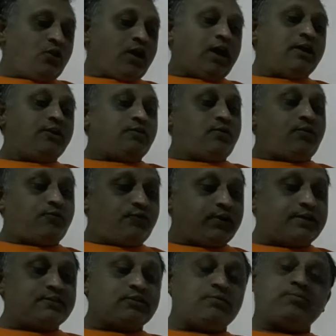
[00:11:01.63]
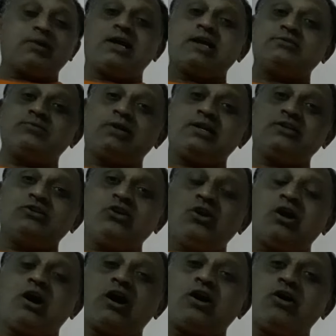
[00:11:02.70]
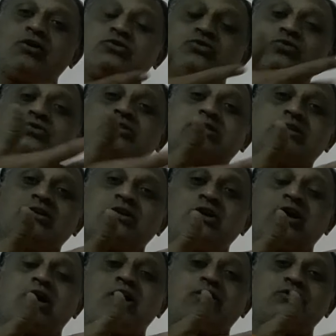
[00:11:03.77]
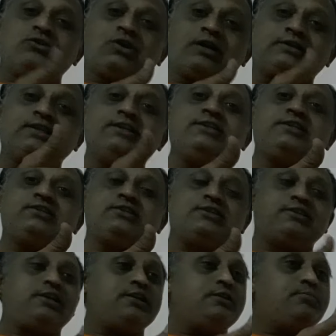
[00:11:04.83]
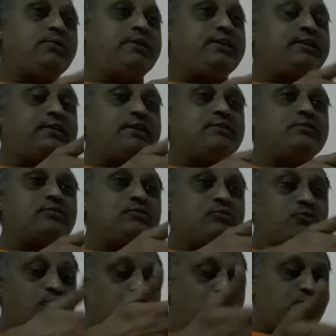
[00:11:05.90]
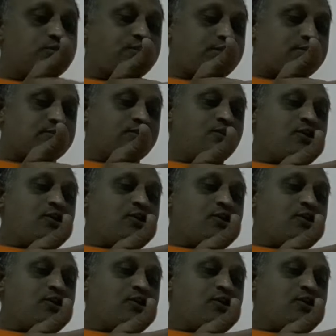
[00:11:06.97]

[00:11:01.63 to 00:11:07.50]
and for example as well as how use authenticity. Anybody can use this